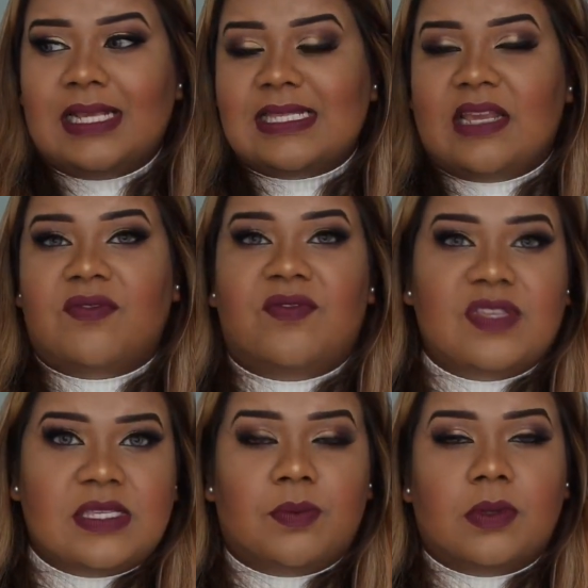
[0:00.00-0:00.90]
is like
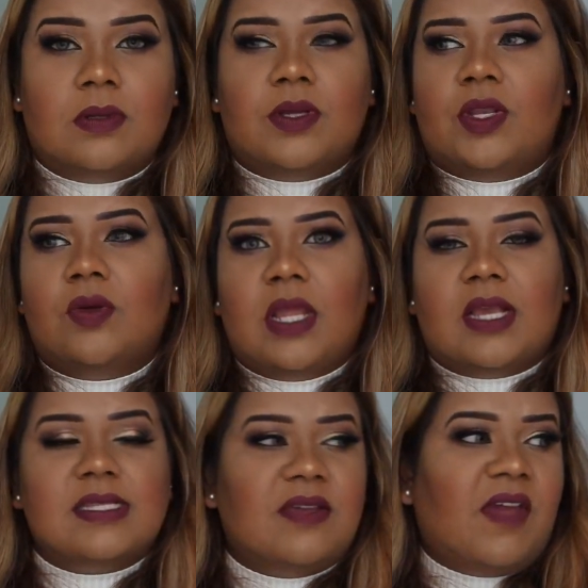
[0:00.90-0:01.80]
visible, you know,
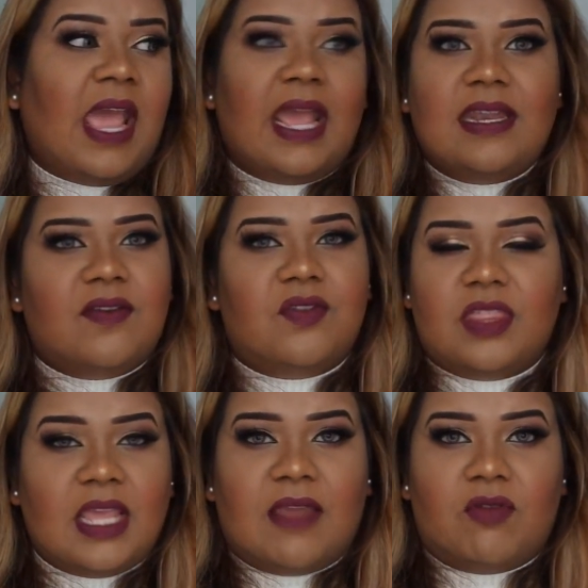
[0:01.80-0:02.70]
like, because I've had
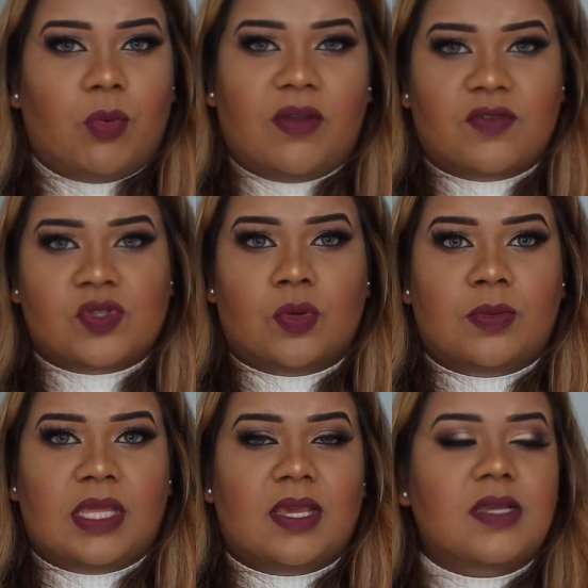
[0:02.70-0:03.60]
everything everywhere for so
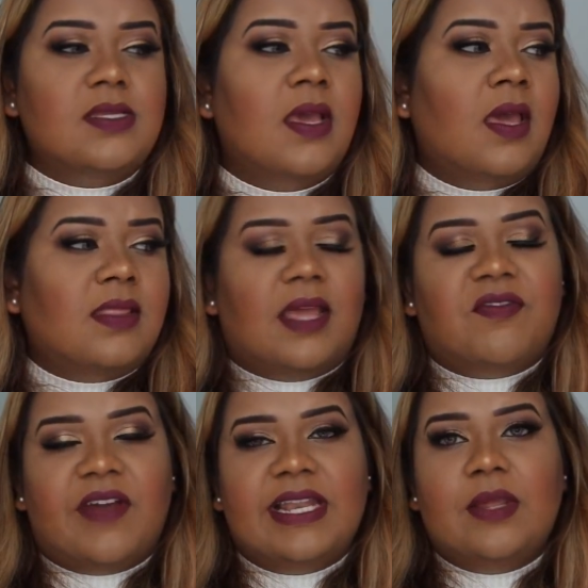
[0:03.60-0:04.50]
many years that I
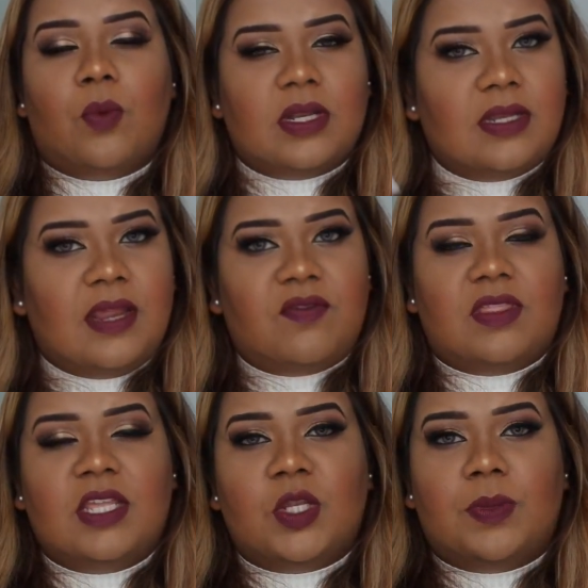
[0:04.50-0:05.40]
finally wanted
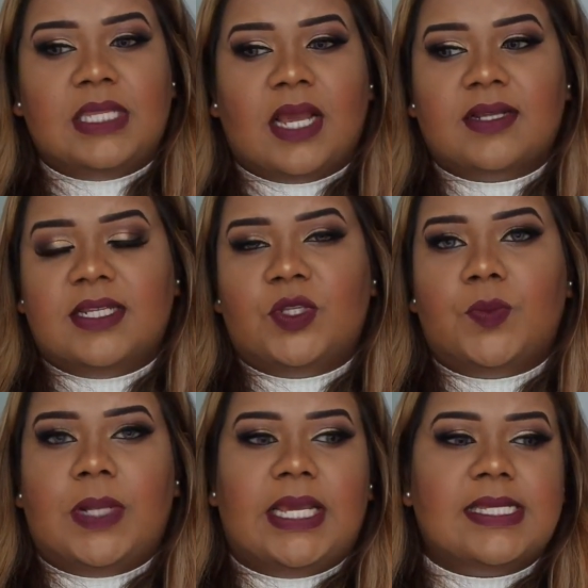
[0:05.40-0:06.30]
everything to be tucked into
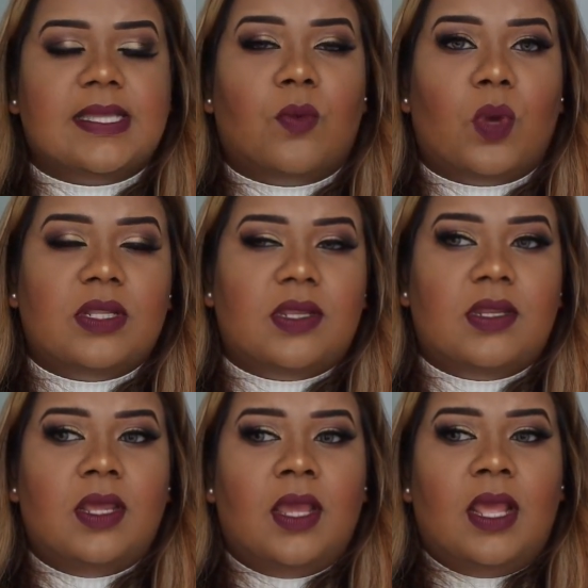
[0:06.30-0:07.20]
place. I
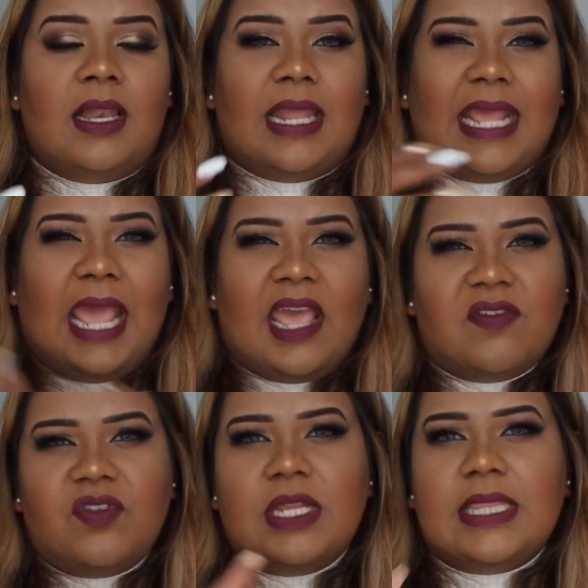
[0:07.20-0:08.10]
wanted like
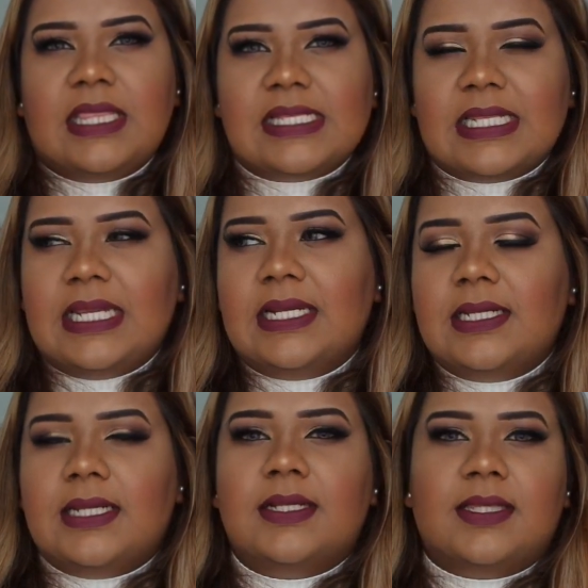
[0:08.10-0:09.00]
every
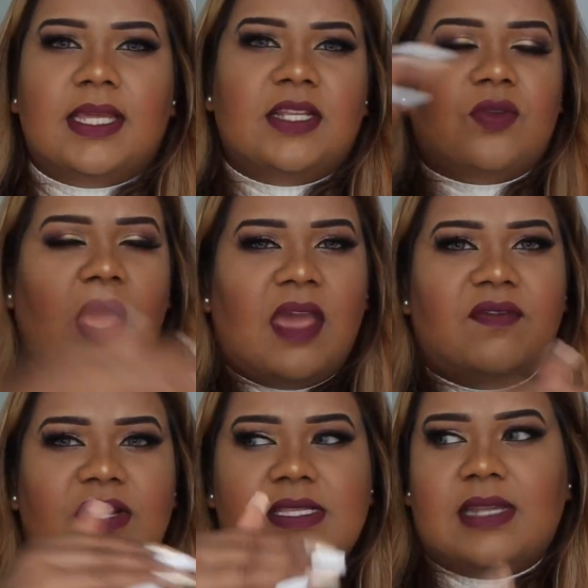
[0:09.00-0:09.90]
little thing to
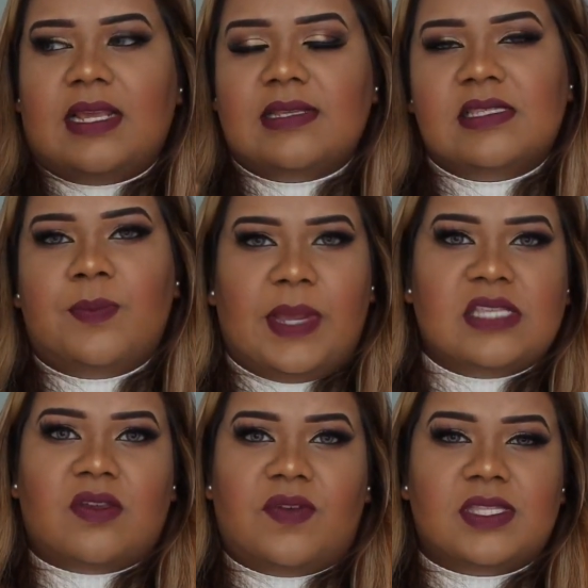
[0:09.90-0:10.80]
have its like
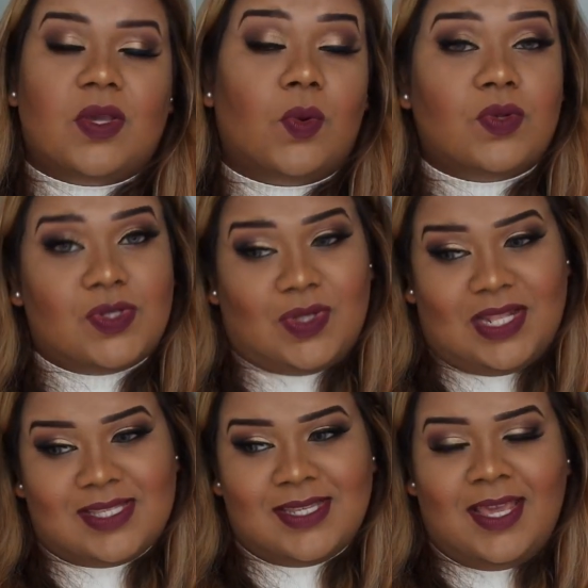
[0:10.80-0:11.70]
space of its own. So
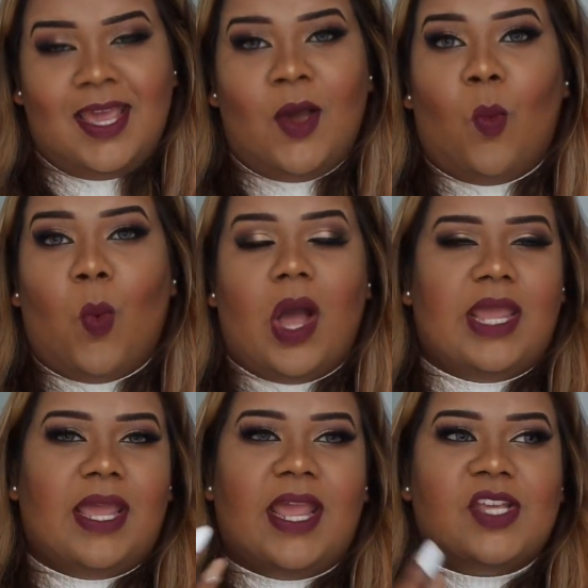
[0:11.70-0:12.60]
that's
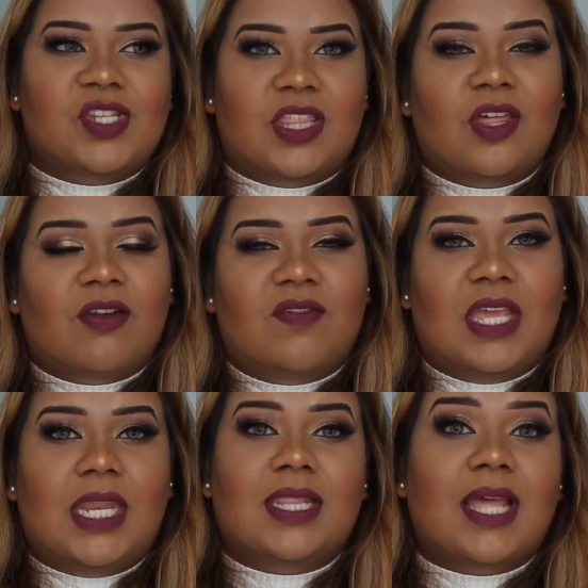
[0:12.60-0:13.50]
why I actually thought of
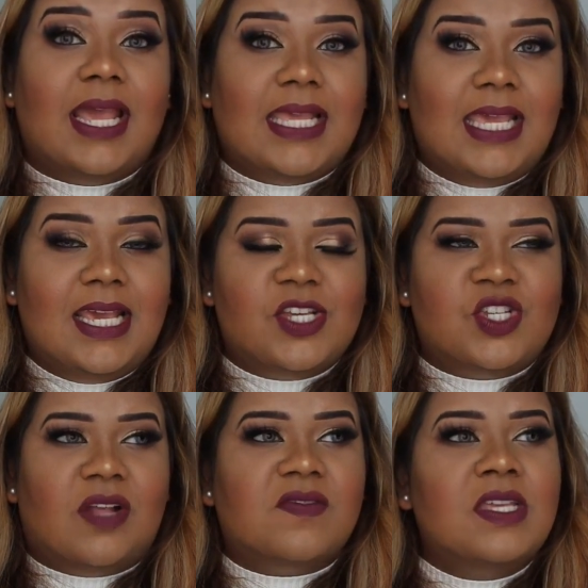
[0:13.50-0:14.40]
getting the IKEA
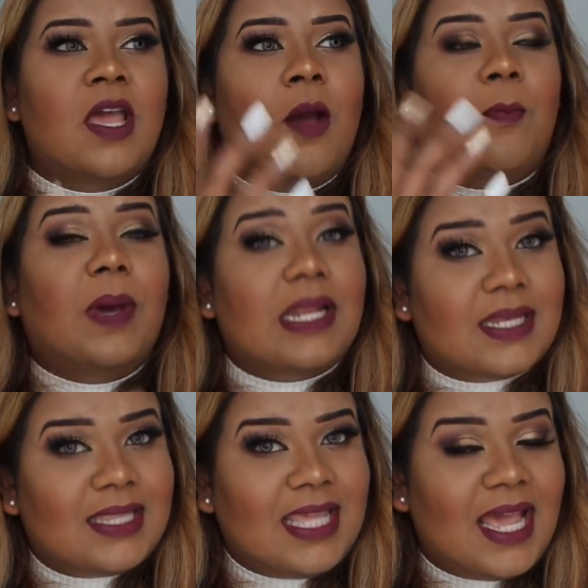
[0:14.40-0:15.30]
shelves. But
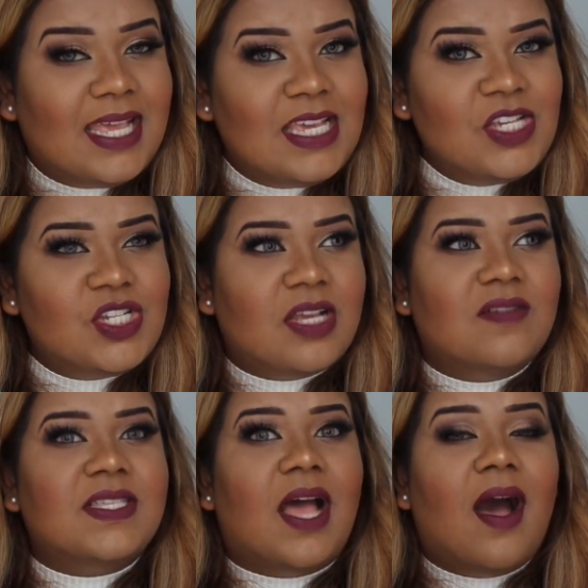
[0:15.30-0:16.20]
the IKEA
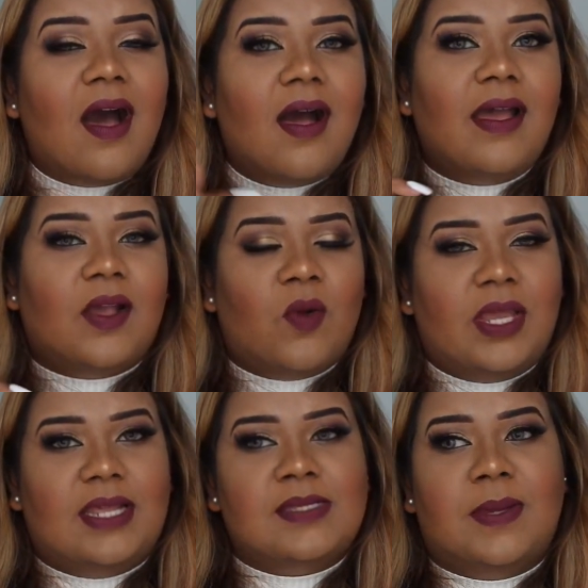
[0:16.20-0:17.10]
shelves are
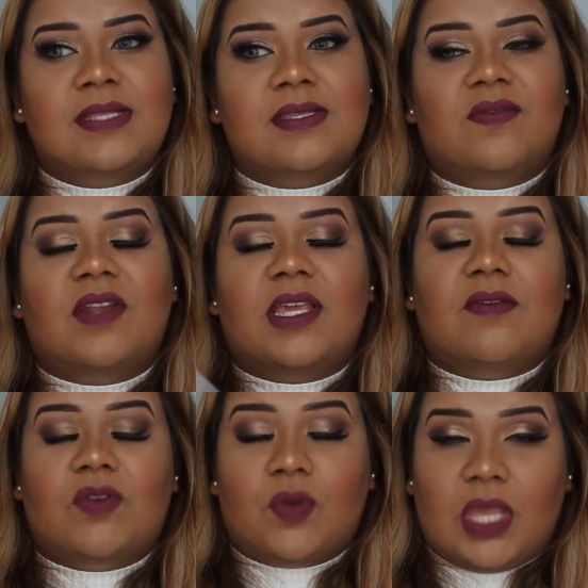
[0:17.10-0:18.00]
quite expensive. Like
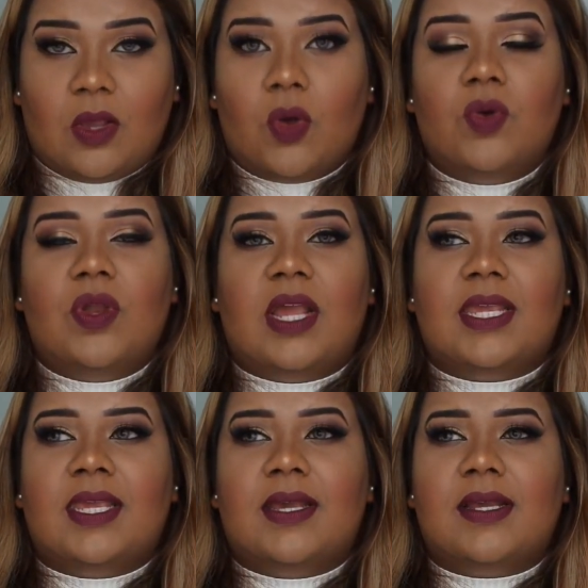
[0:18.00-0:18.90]
if you can go to
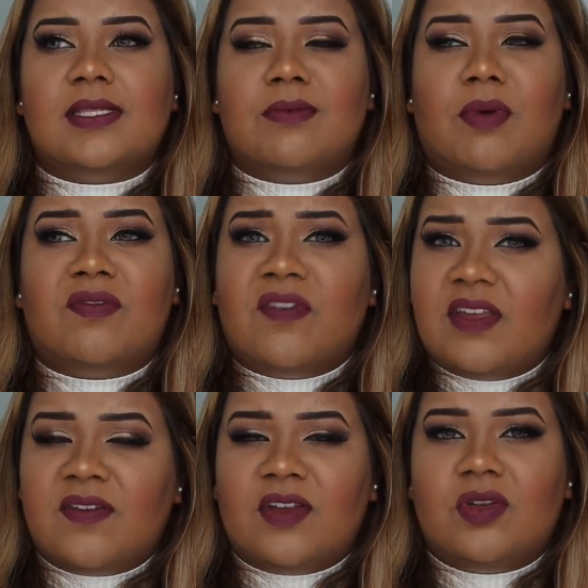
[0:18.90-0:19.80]
IKEA, it's about
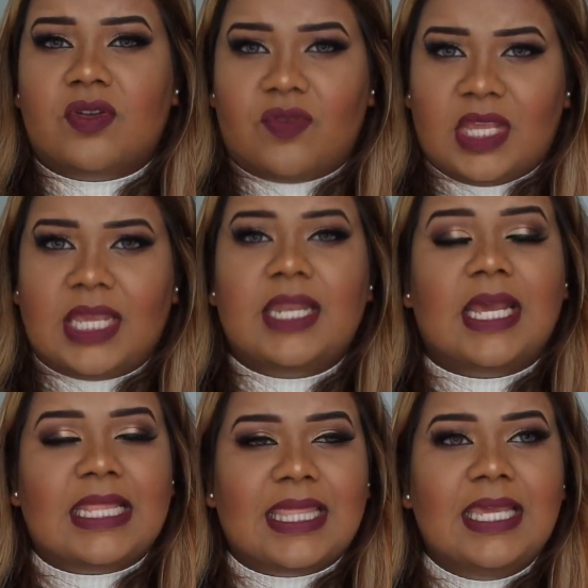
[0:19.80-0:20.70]
500 ringgit,
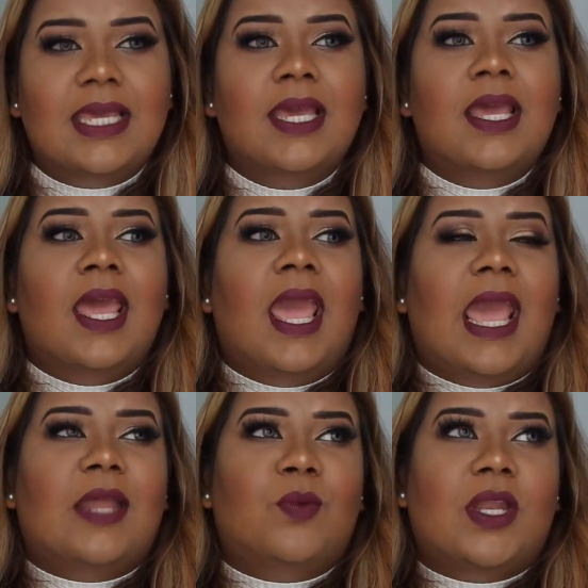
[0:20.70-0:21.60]
I think.
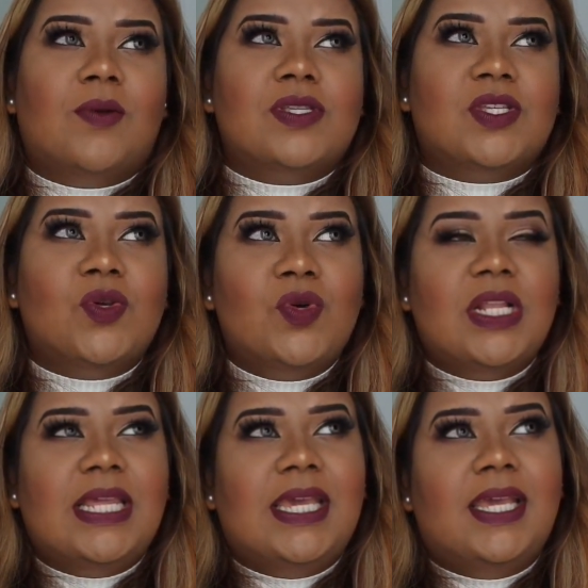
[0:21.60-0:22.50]
And when I was
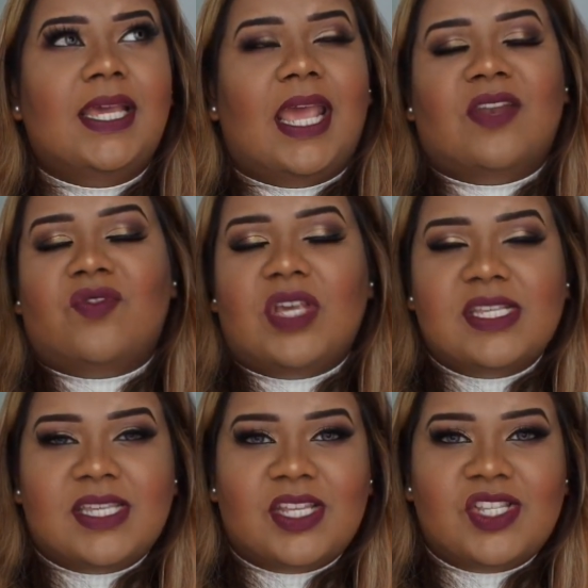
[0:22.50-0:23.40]
googling and
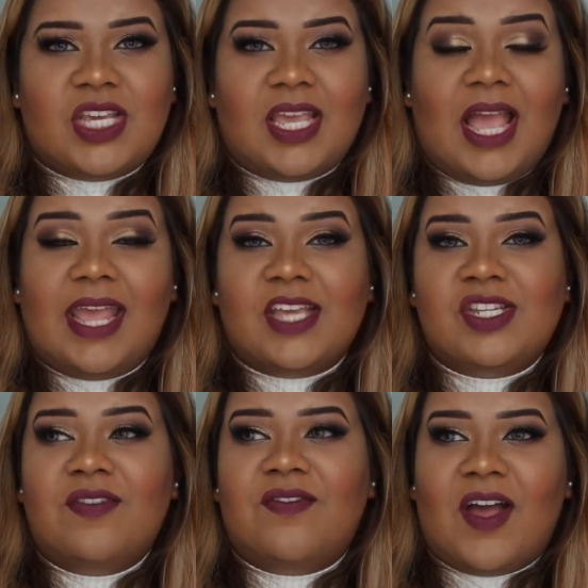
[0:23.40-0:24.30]
researching, I actually